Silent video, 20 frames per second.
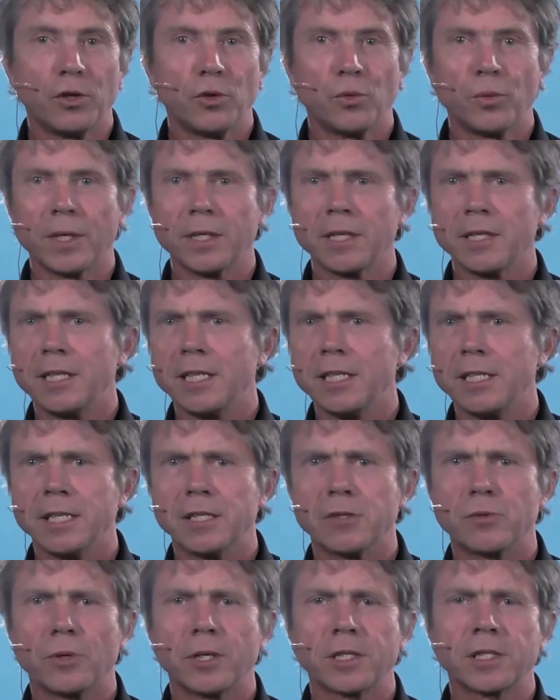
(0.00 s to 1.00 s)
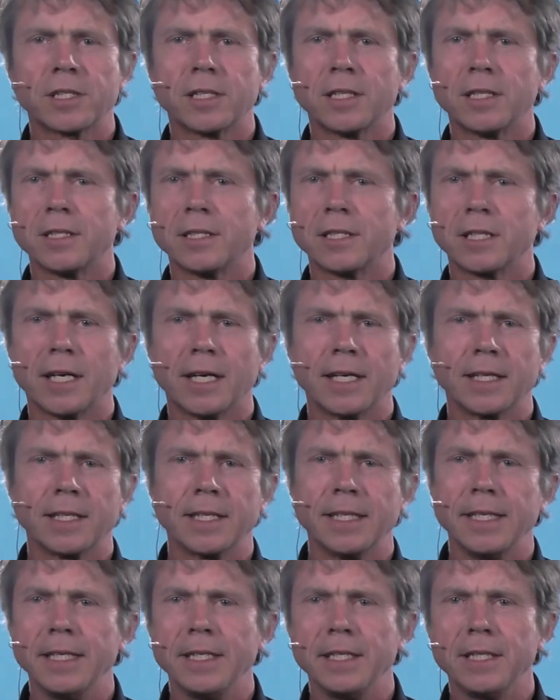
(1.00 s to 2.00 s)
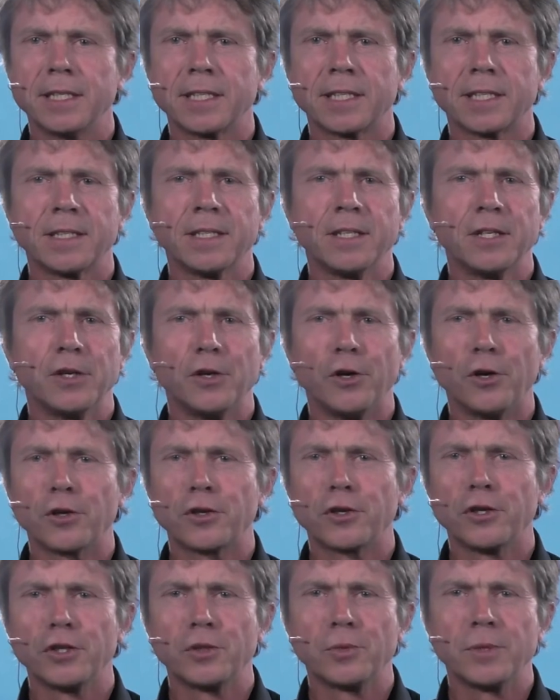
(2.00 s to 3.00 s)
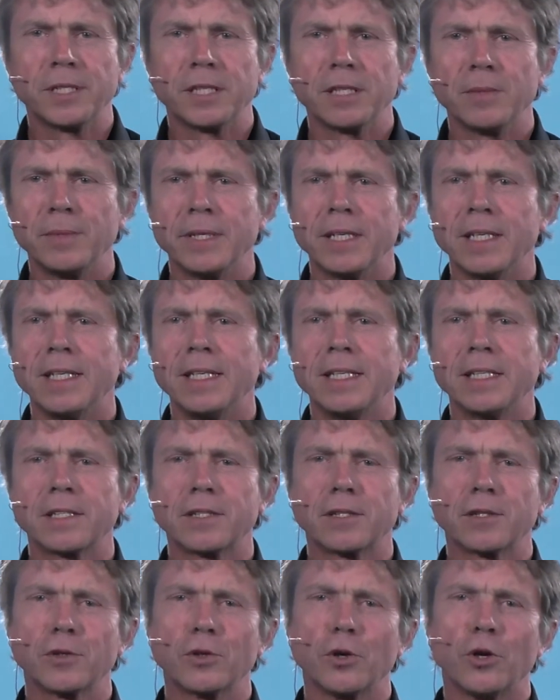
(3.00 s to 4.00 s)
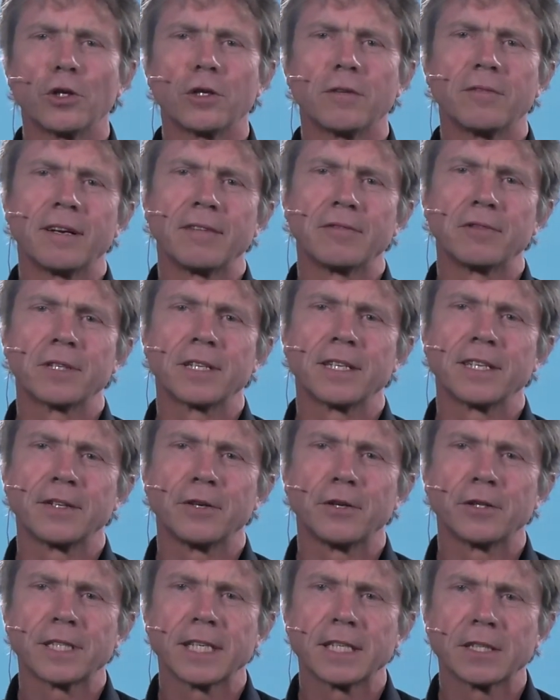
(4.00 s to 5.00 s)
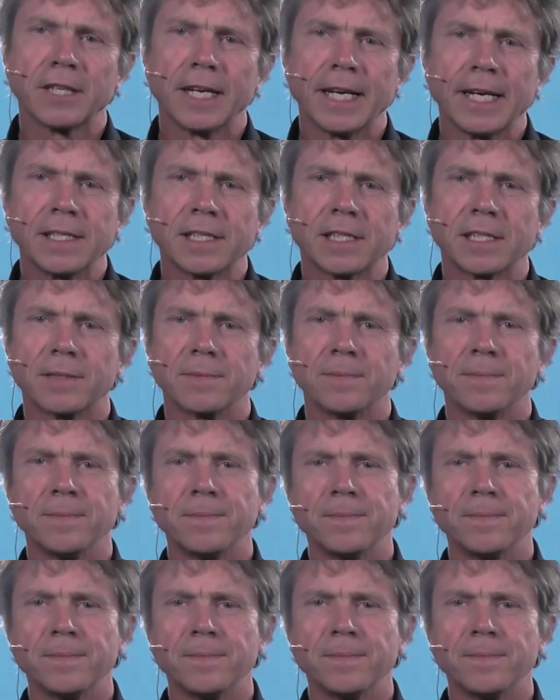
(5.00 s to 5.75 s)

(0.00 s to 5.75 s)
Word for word: whether this is Russia, China, India or countries in the Middle East, the Horn of Africa or Central Asia.